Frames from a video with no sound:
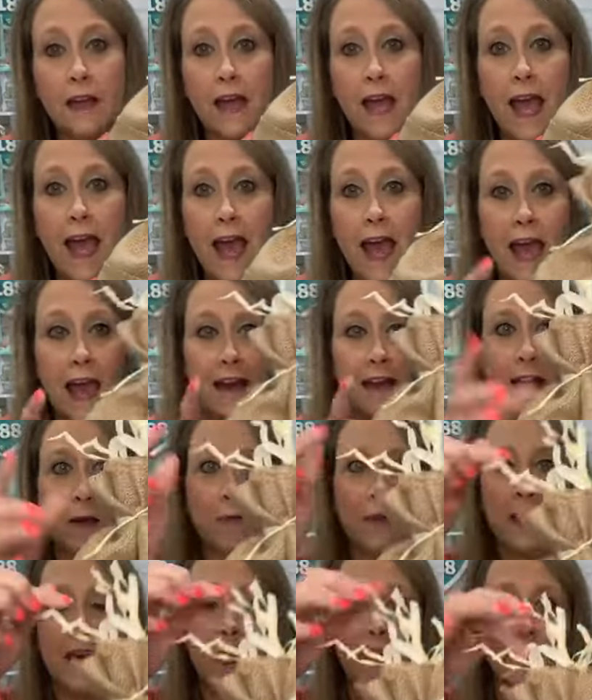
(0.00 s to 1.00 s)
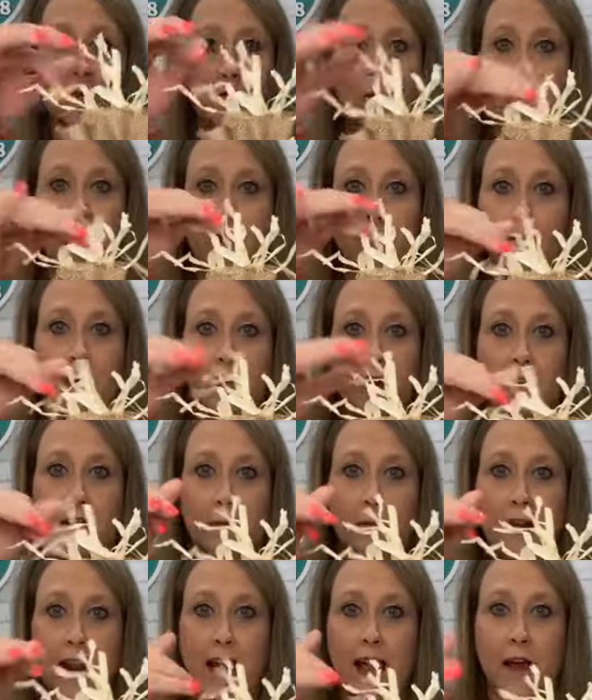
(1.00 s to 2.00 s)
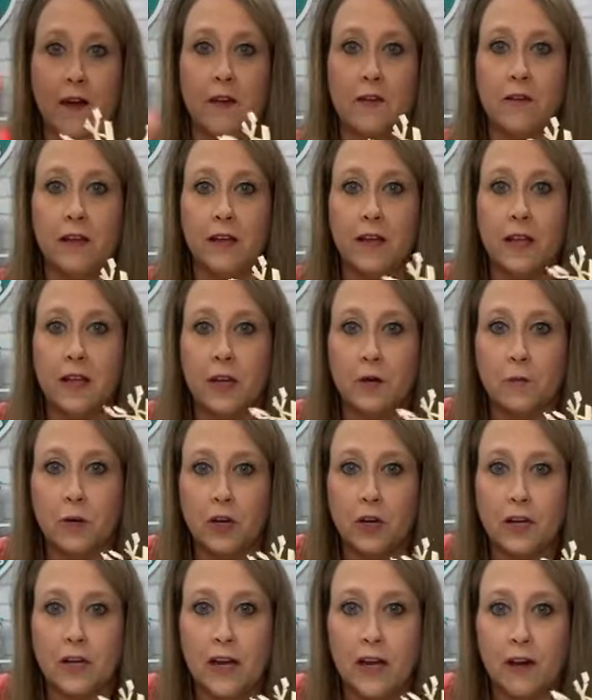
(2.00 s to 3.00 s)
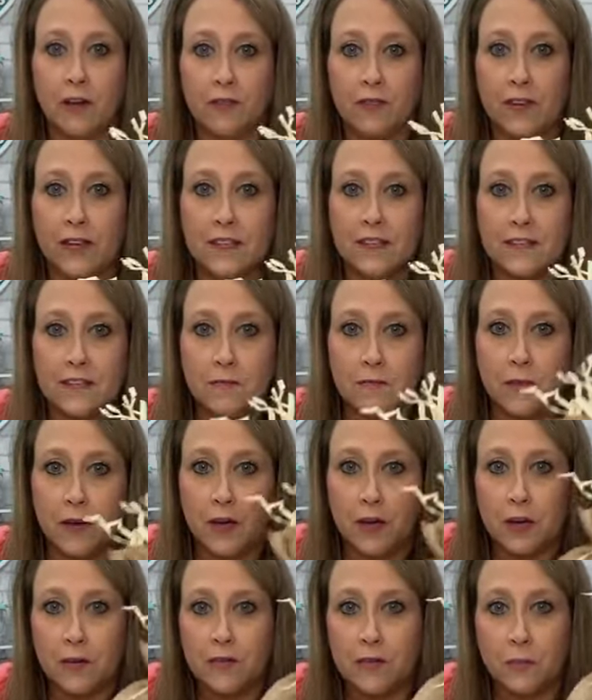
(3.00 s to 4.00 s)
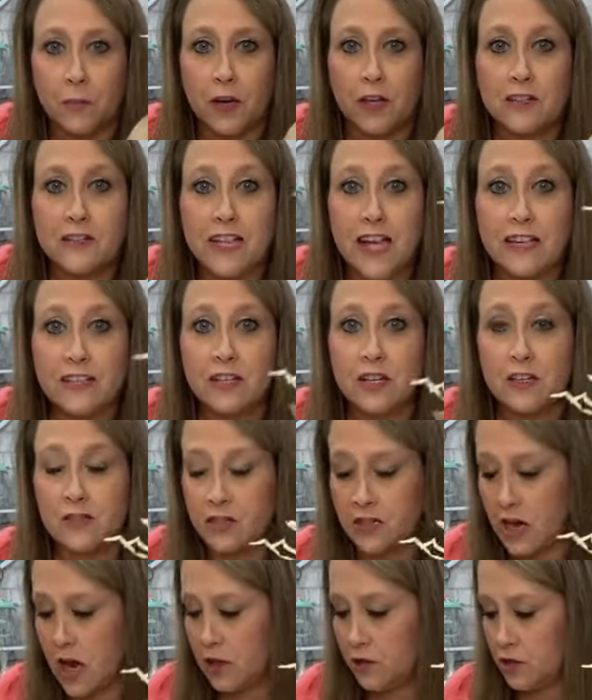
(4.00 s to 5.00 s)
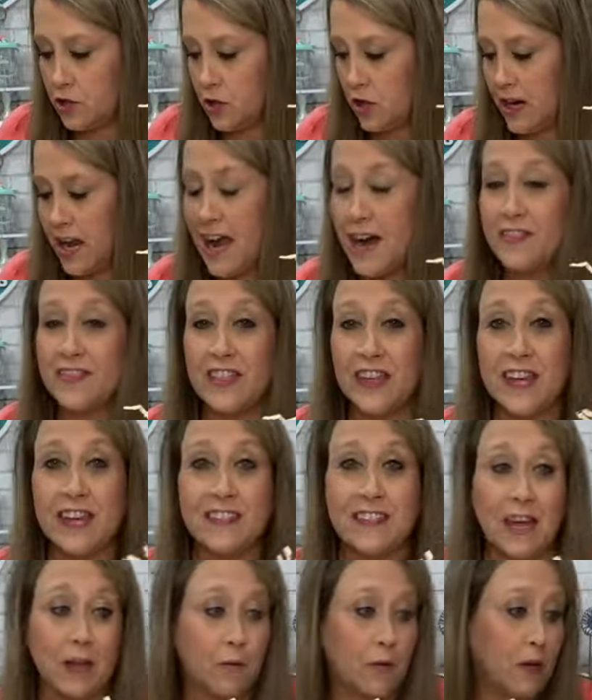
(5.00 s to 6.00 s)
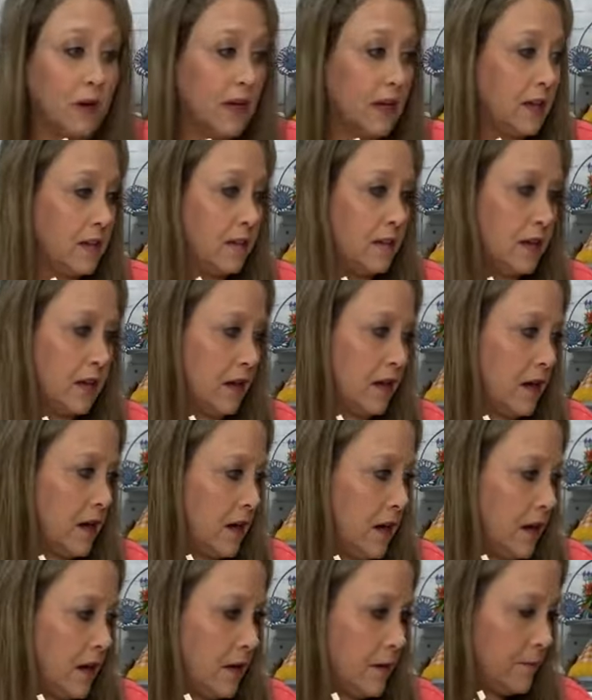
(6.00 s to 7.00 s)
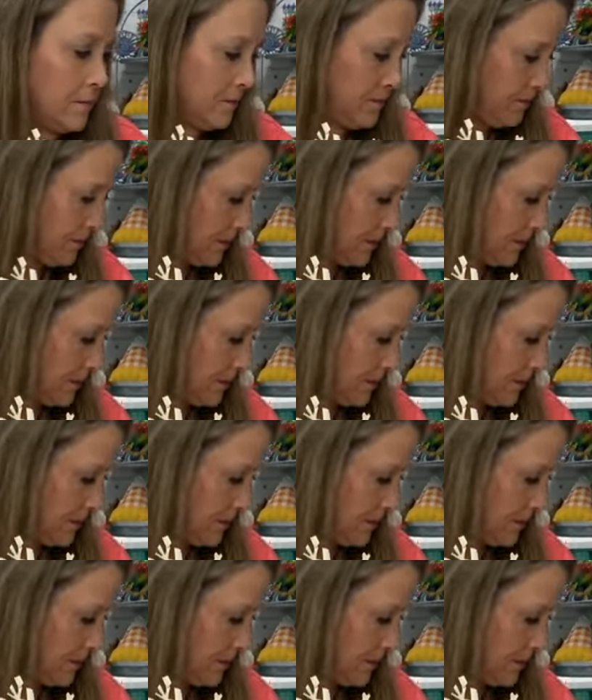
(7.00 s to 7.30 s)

hat and we have the raffia coming out. We're gonna all fix him up. What section of the Dollar Tree? I think they were in the, uh,